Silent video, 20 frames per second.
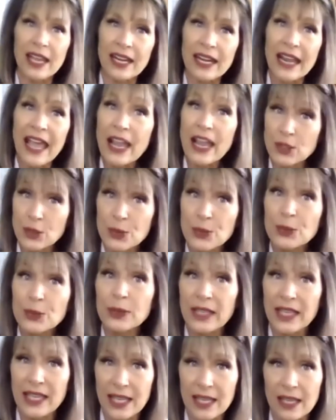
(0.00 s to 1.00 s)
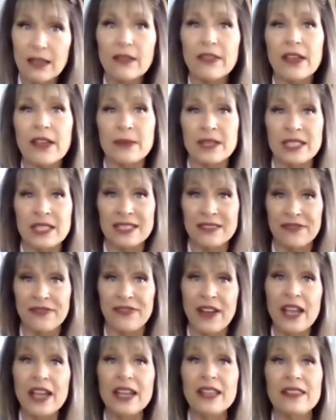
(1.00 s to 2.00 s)
and truly heal them and
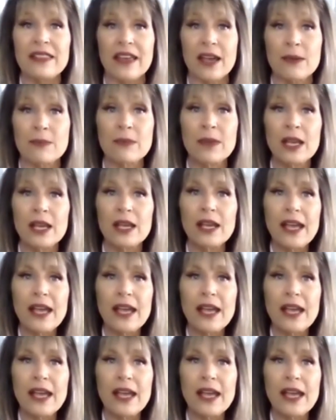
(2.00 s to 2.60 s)
define them